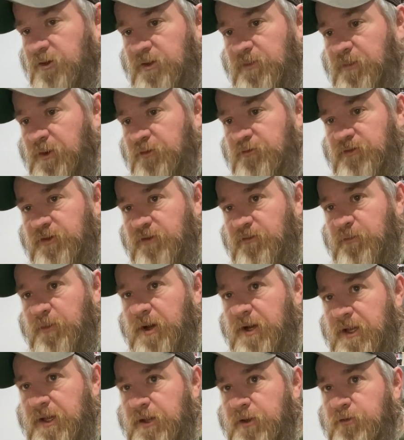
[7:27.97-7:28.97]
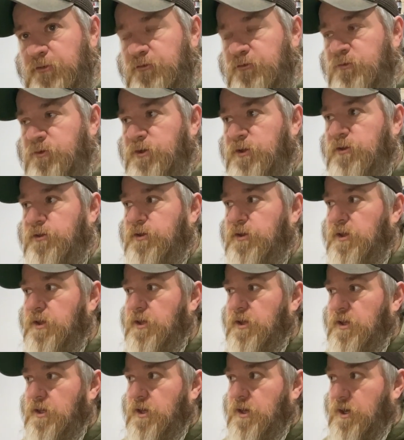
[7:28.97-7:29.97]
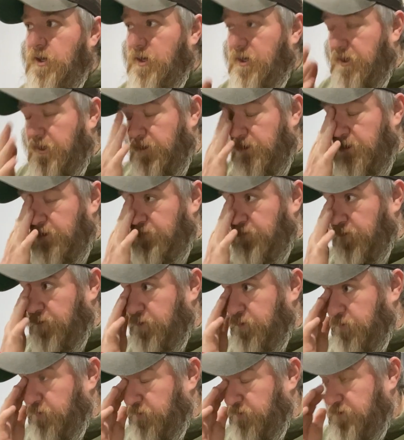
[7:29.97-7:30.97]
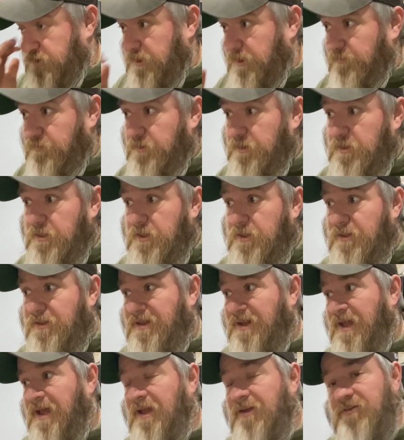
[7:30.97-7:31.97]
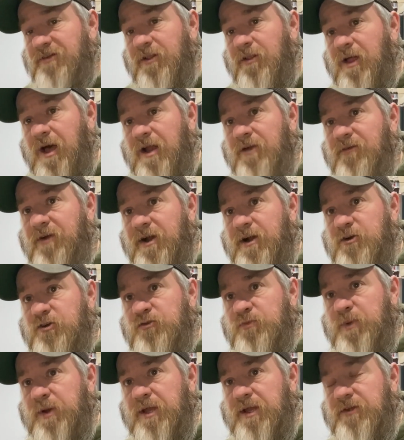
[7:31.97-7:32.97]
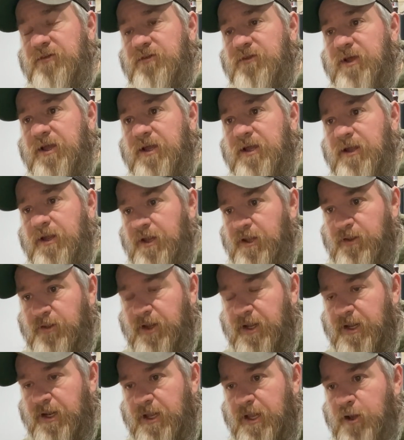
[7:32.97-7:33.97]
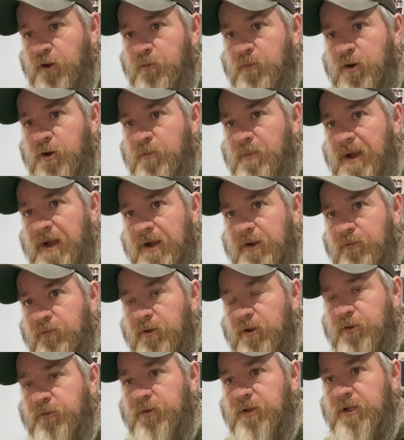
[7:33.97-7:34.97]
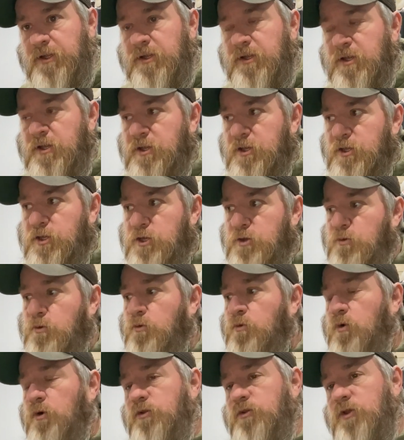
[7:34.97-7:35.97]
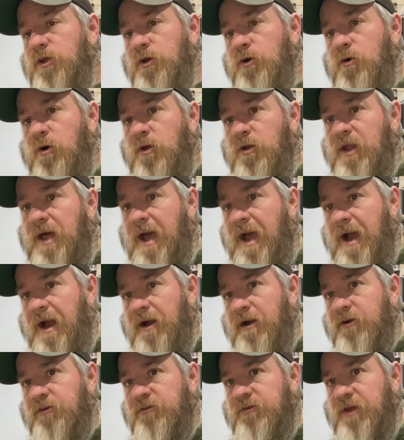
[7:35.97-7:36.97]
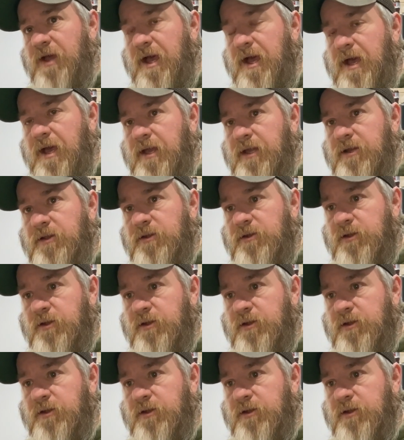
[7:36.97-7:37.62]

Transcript: that most everybody goes with. If you're doing something that has a lot of airspace, like an elbow macaroni, you would want to go on the higher side